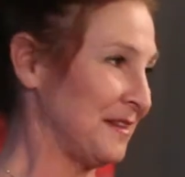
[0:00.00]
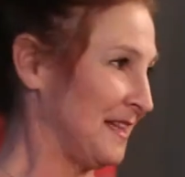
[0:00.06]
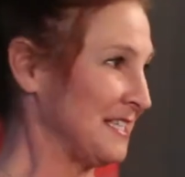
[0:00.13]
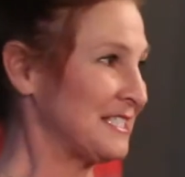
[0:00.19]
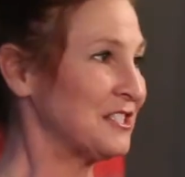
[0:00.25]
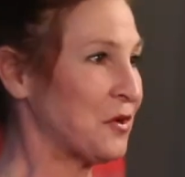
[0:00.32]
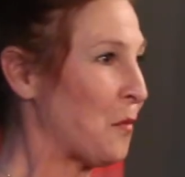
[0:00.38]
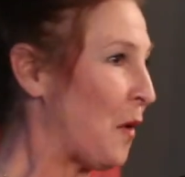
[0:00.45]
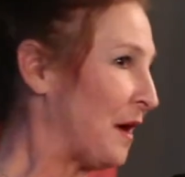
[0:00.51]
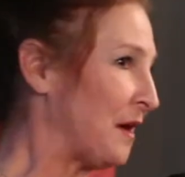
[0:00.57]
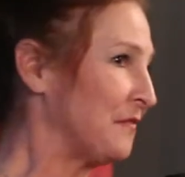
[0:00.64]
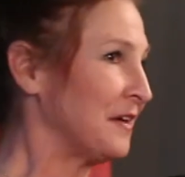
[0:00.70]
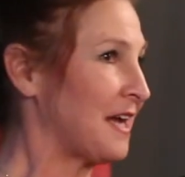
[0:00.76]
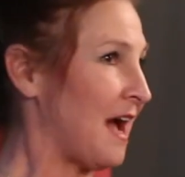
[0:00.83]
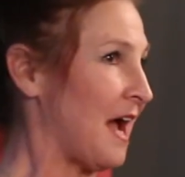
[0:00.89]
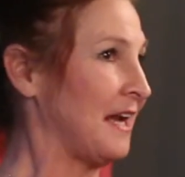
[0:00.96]
This is a
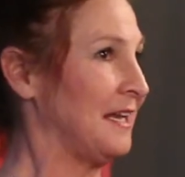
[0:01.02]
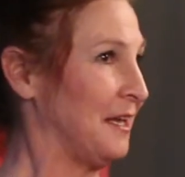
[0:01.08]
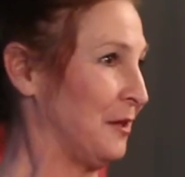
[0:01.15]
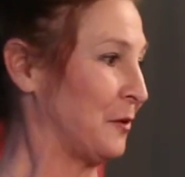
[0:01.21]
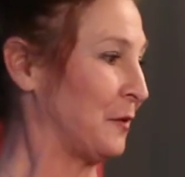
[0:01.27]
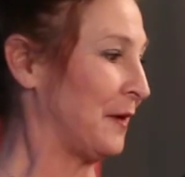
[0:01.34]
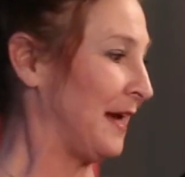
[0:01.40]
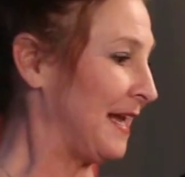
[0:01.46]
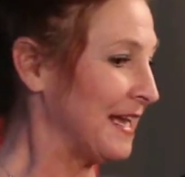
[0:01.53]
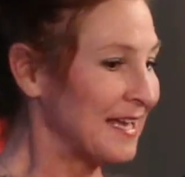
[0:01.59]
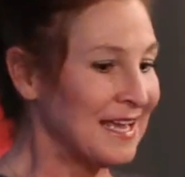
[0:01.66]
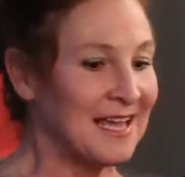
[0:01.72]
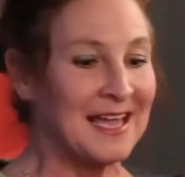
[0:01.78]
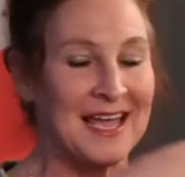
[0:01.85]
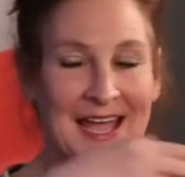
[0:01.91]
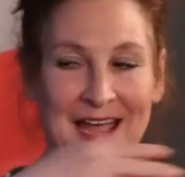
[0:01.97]
one-of-a-kind Hillary.
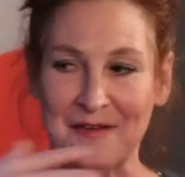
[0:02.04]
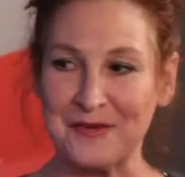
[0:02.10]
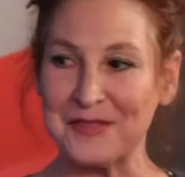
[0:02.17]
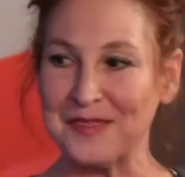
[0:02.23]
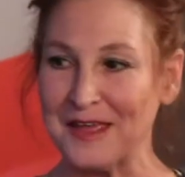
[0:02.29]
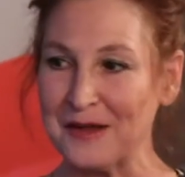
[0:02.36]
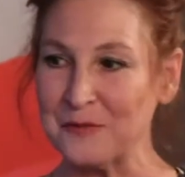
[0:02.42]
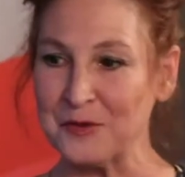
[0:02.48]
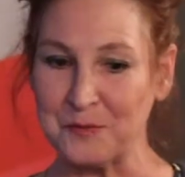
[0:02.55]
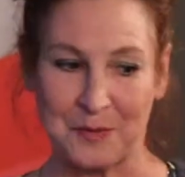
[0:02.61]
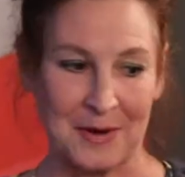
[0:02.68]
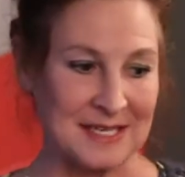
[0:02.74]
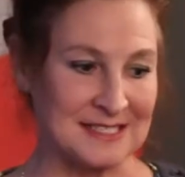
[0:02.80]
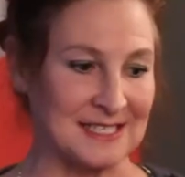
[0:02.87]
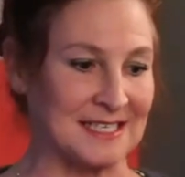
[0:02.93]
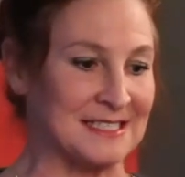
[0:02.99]
Everything with
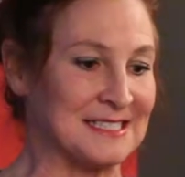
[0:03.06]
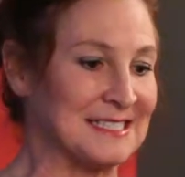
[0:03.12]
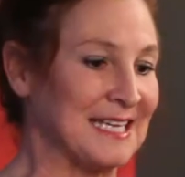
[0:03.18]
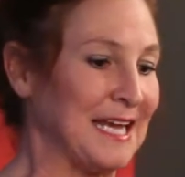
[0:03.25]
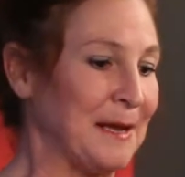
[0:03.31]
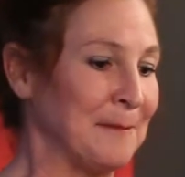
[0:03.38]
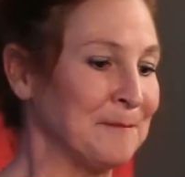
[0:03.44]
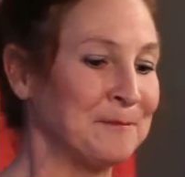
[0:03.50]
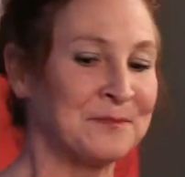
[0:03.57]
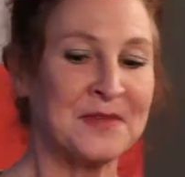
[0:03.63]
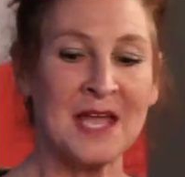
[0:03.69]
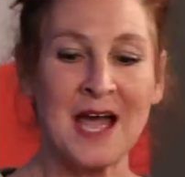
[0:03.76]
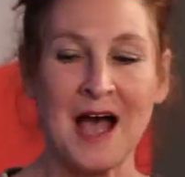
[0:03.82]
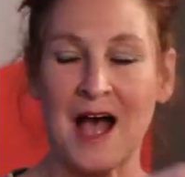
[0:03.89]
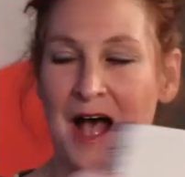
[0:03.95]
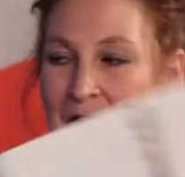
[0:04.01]
President's Team.
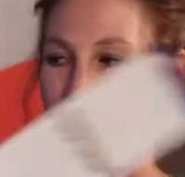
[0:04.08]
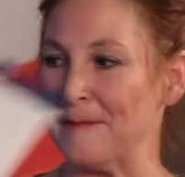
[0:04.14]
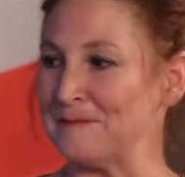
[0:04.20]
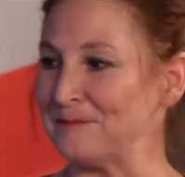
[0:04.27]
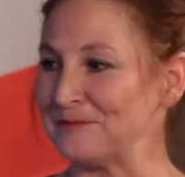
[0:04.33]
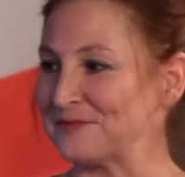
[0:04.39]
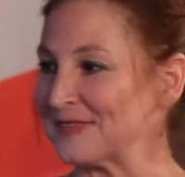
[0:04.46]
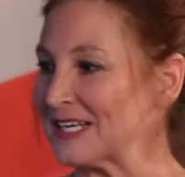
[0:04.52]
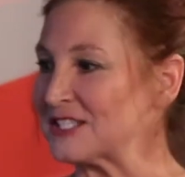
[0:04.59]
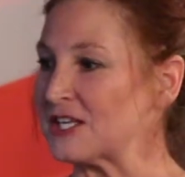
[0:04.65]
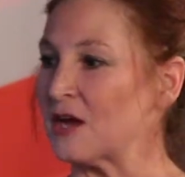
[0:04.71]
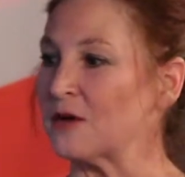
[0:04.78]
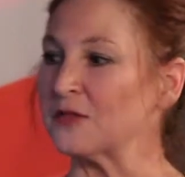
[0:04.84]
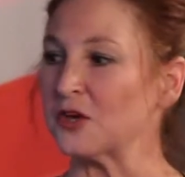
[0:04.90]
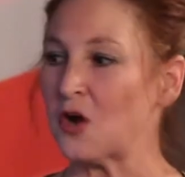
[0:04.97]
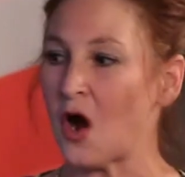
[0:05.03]

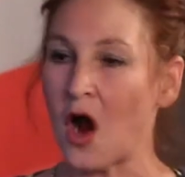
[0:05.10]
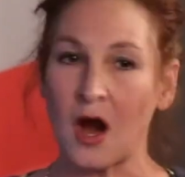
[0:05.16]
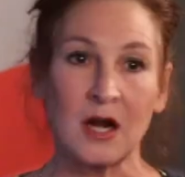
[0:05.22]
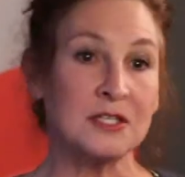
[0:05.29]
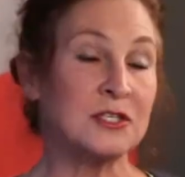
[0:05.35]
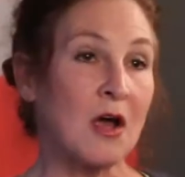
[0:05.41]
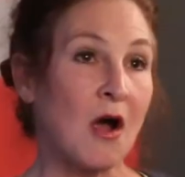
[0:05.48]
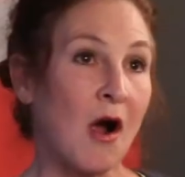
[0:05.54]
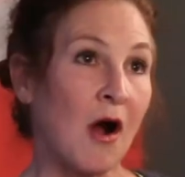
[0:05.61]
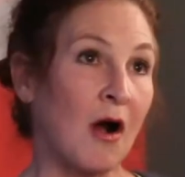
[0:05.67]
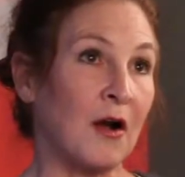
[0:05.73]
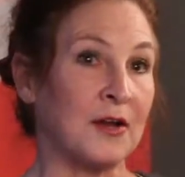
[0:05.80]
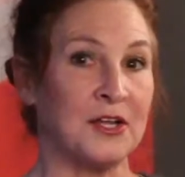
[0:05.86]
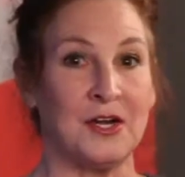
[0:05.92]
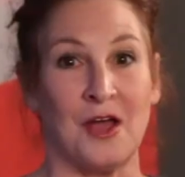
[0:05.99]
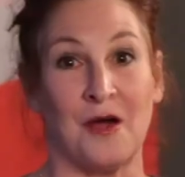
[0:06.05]
So the cards are,
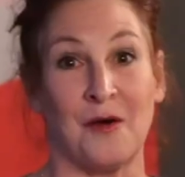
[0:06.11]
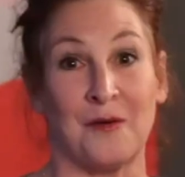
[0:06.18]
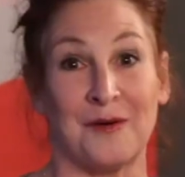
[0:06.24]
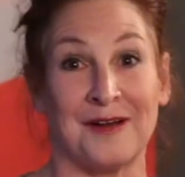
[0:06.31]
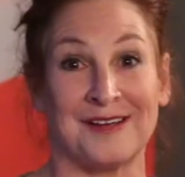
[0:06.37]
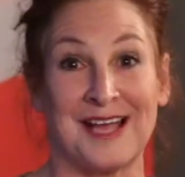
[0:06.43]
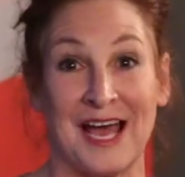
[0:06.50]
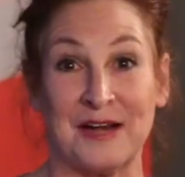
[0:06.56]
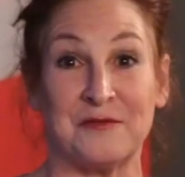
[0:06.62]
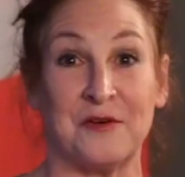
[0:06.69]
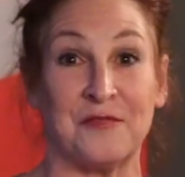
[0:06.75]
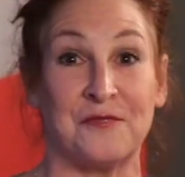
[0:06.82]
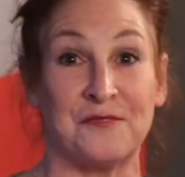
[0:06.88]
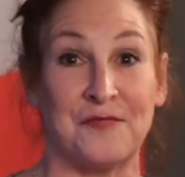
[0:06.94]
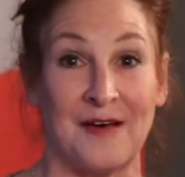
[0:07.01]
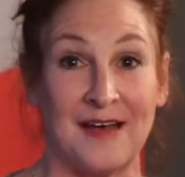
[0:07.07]
a kind of a
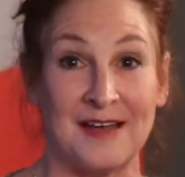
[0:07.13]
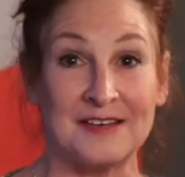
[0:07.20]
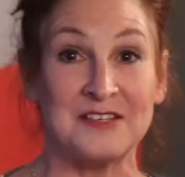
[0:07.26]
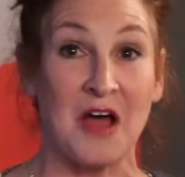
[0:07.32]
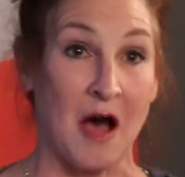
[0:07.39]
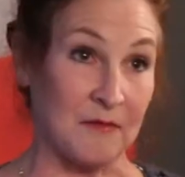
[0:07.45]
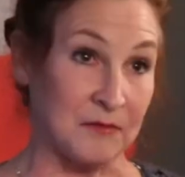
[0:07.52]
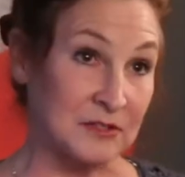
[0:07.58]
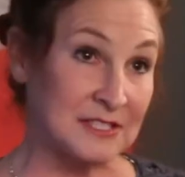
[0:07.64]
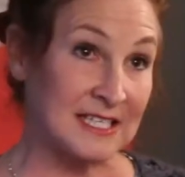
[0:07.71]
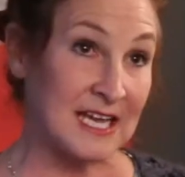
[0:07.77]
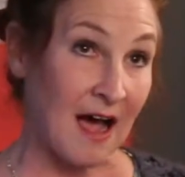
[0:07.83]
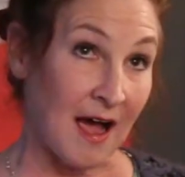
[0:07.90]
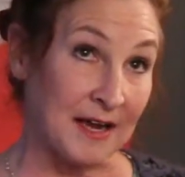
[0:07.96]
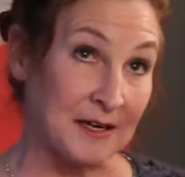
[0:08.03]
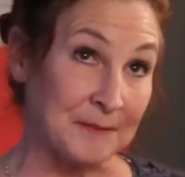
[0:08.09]
fun novelty
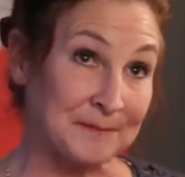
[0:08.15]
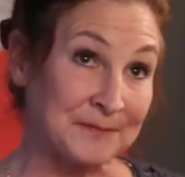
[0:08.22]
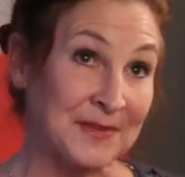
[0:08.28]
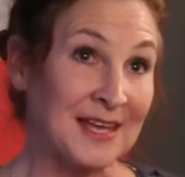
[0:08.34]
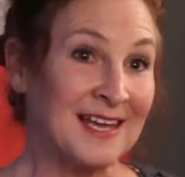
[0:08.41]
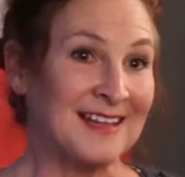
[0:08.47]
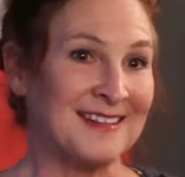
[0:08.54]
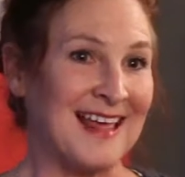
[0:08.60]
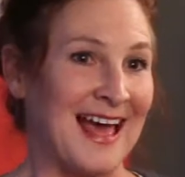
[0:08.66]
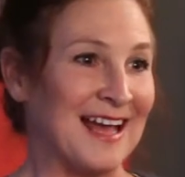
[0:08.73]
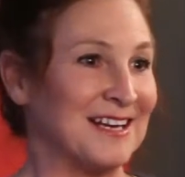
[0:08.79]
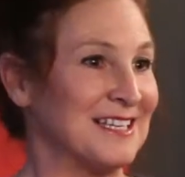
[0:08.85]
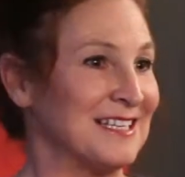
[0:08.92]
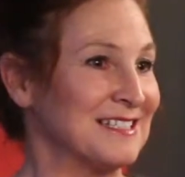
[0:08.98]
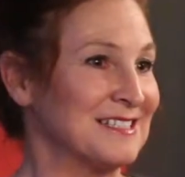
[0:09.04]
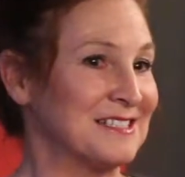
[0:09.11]
item that
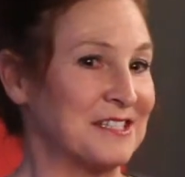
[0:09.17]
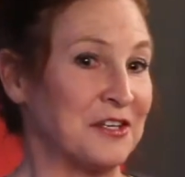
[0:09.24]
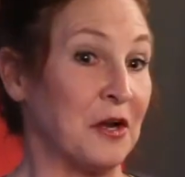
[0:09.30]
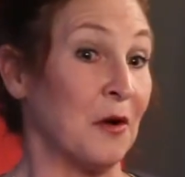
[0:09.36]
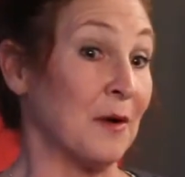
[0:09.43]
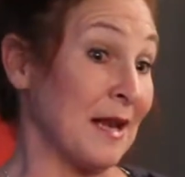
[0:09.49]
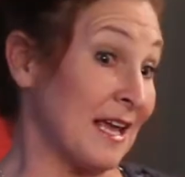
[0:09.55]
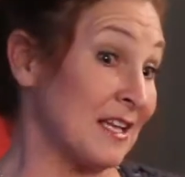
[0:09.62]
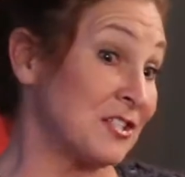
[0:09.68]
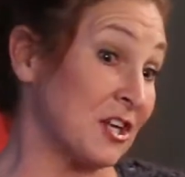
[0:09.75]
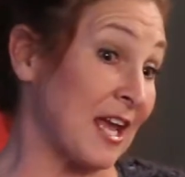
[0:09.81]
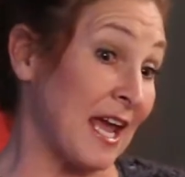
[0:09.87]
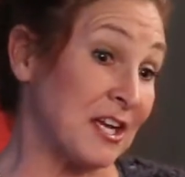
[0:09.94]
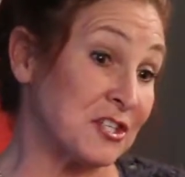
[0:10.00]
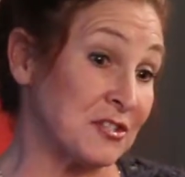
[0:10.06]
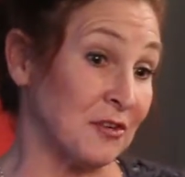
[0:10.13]
is, an
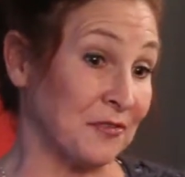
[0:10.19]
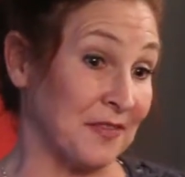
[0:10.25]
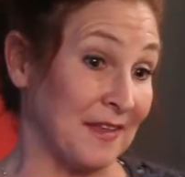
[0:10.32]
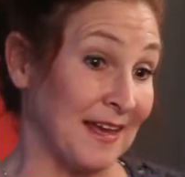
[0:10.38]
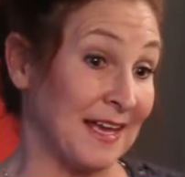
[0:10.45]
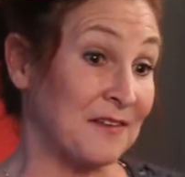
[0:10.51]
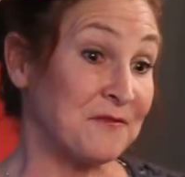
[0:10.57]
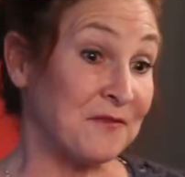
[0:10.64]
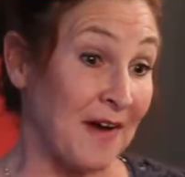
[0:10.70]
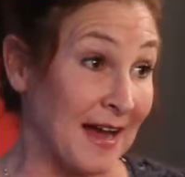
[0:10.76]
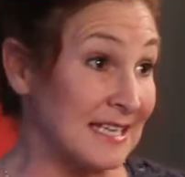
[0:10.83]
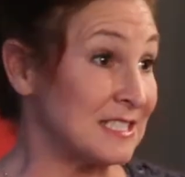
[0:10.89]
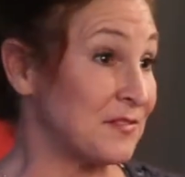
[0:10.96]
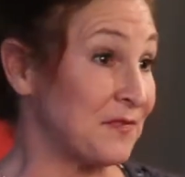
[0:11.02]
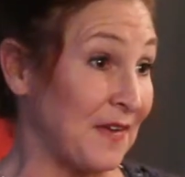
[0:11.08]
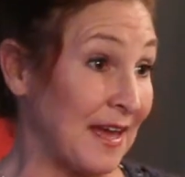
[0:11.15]
educational thing. It
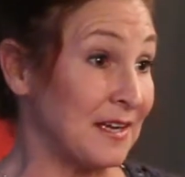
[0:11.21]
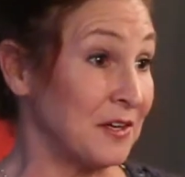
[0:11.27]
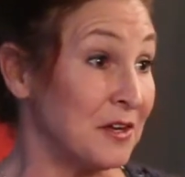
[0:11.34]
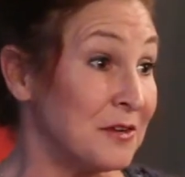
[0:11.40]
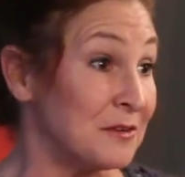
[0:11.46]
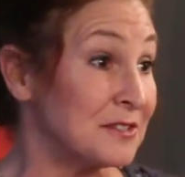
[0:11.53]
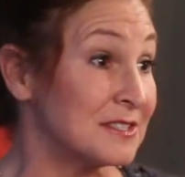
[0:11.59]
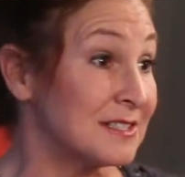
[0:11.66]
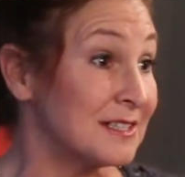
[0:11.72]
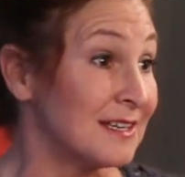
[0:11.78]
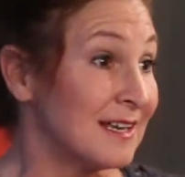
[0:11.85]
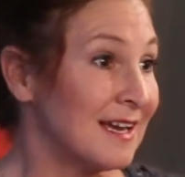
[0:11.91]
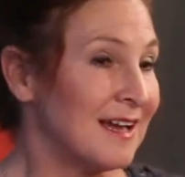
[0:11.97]
fights fake news.